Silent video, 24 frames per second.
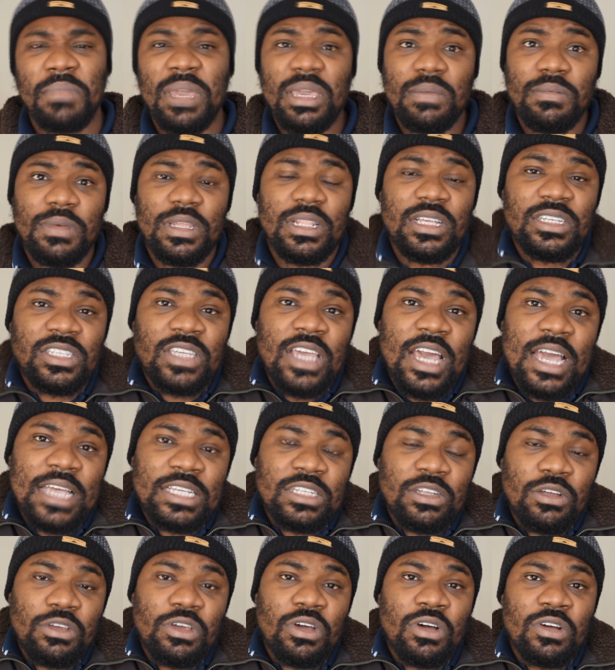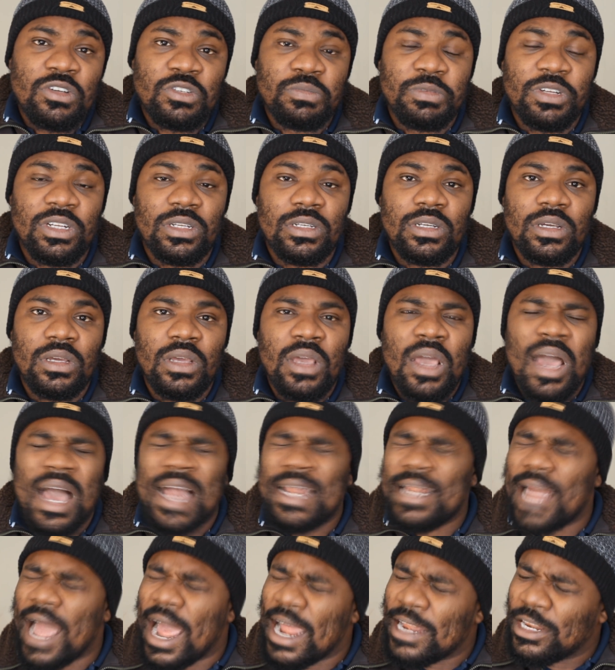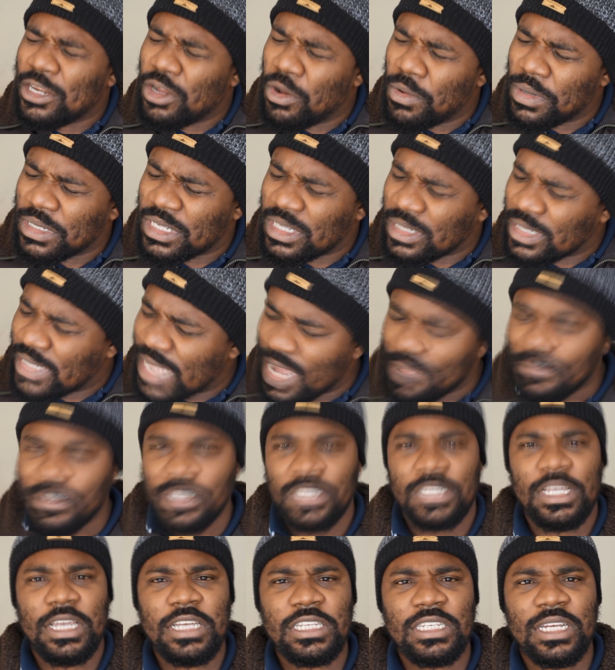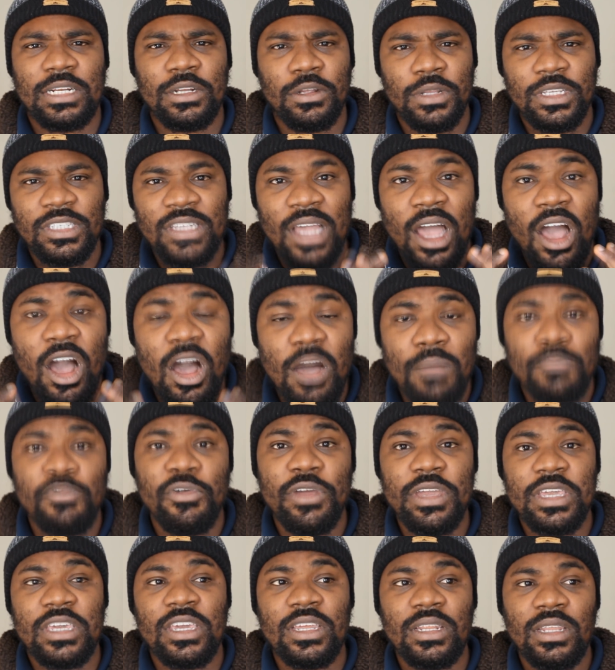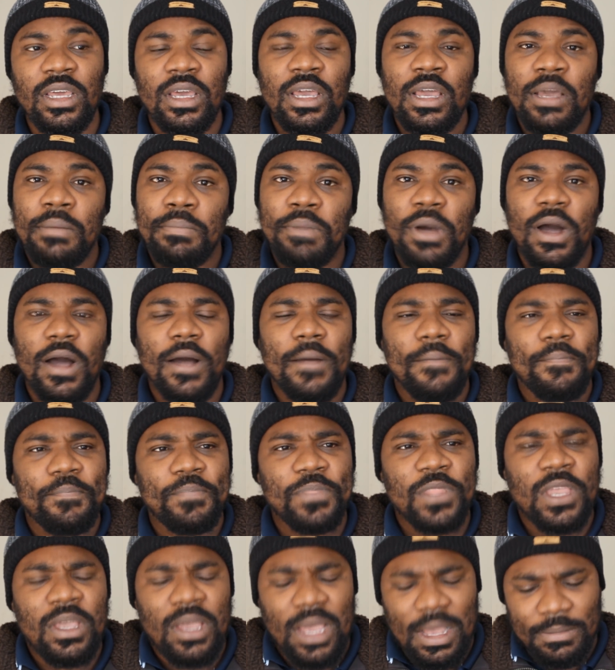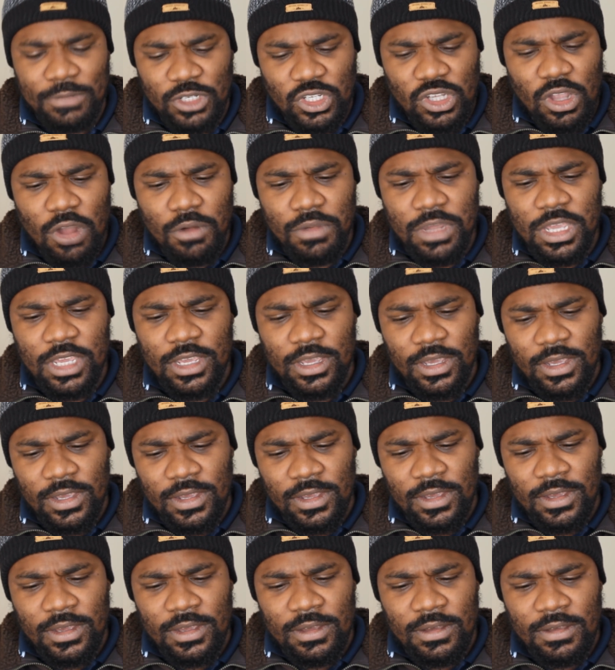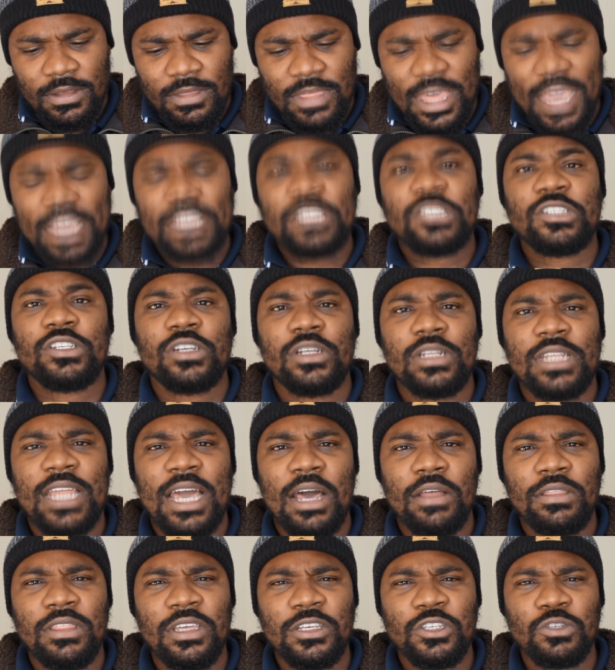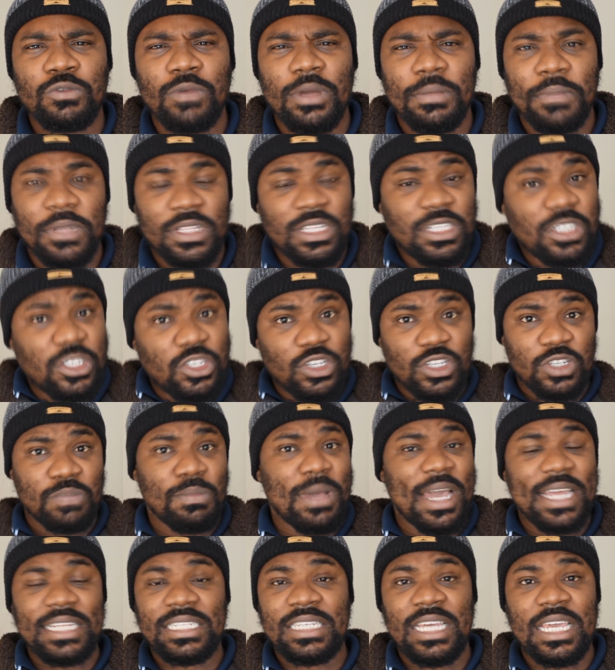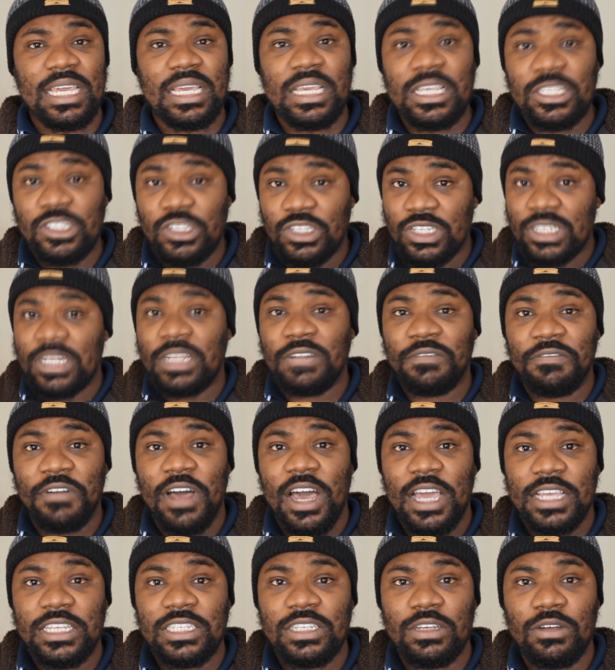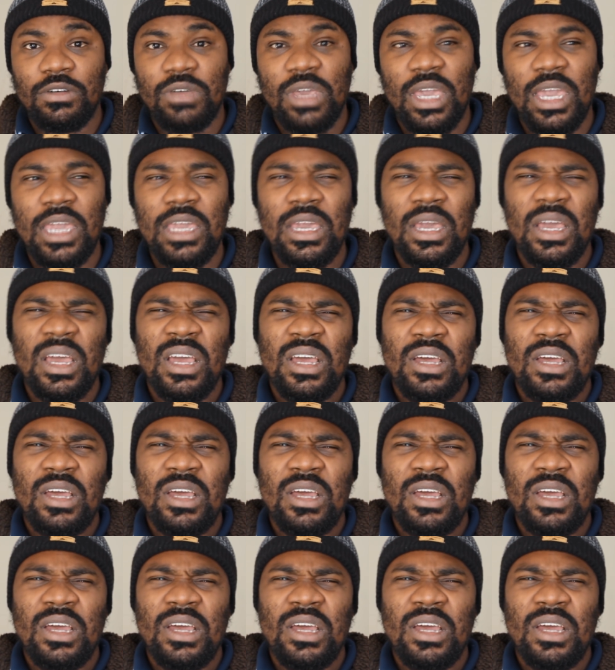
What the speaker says: Maybe this guy is not your husband, and I know it's devastating, I know it's heartbreaking, but I'm sorry that it's turned out this way. But this is just my take, it's just an advice, okay?